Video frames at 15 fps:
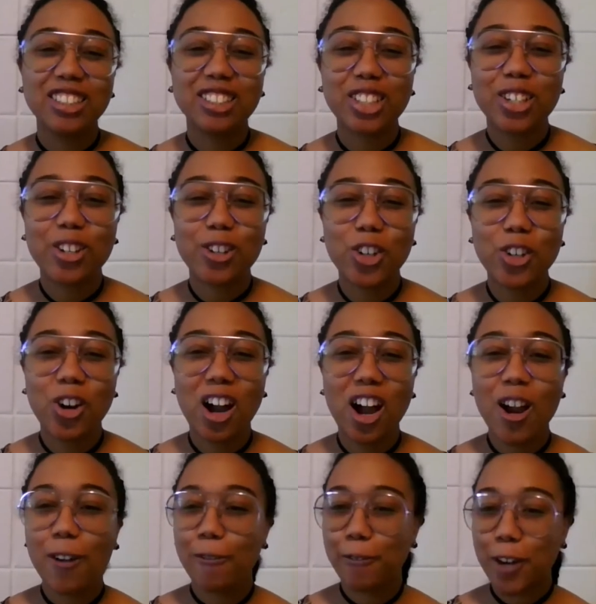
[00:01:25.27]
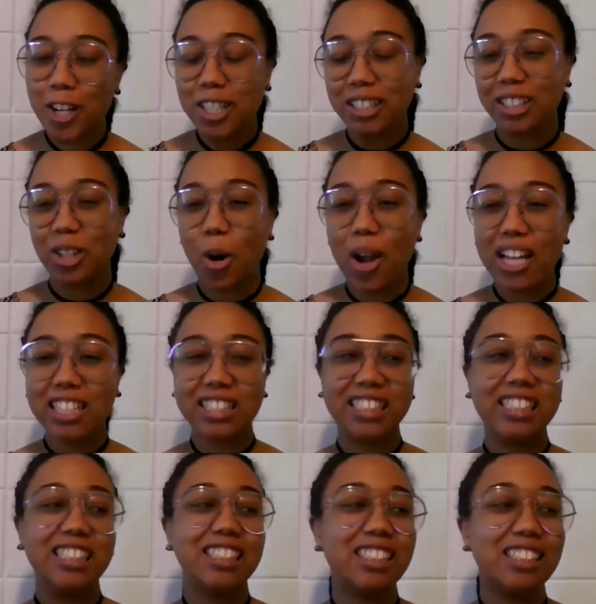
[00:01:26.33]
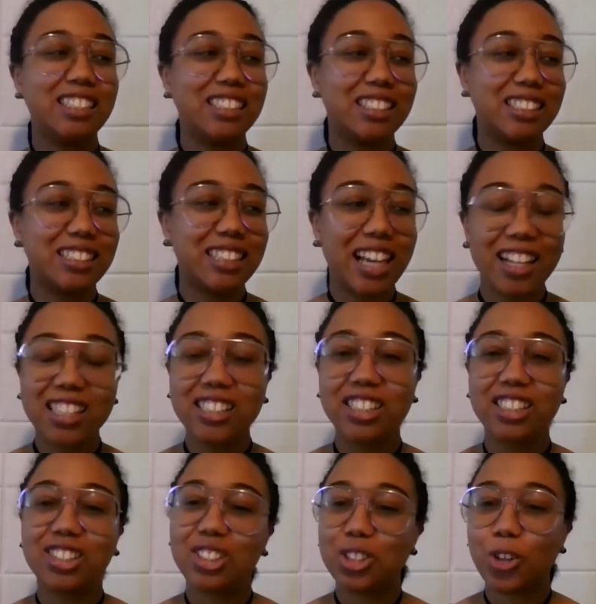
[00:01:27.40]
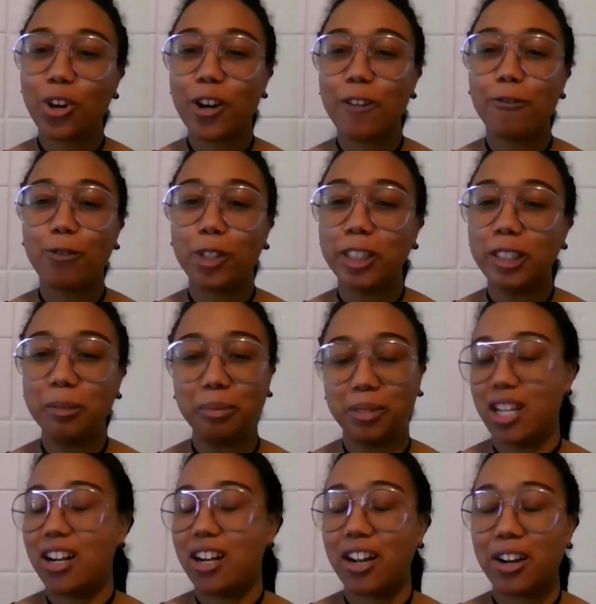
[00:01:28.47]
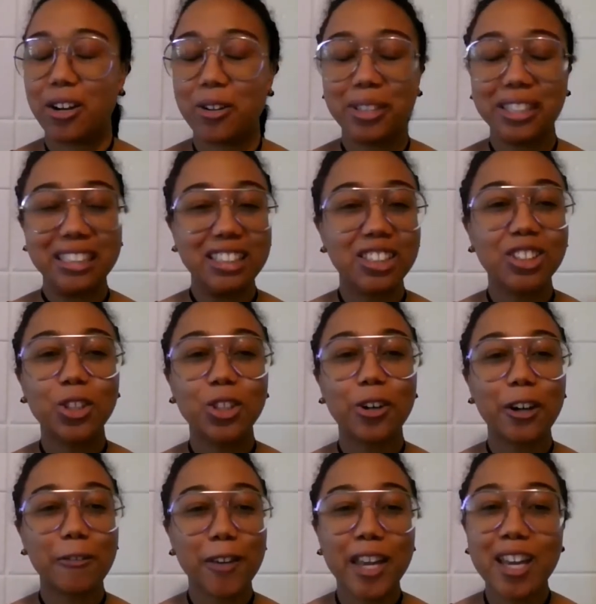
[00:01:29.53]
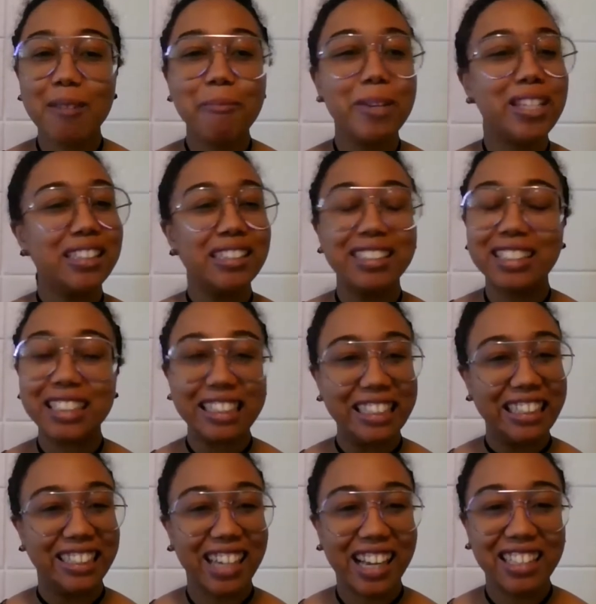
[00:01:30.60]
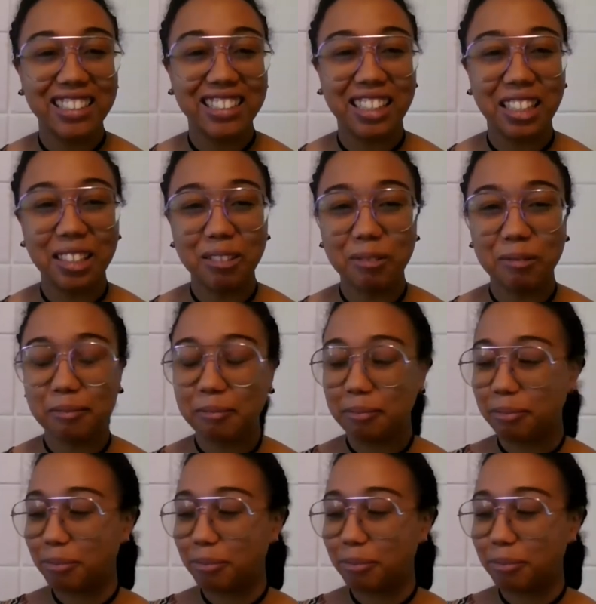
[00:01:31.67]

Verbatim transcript: So, our first question is, tell us the story of William Tucker. What is the story of him in sixteen nineteen?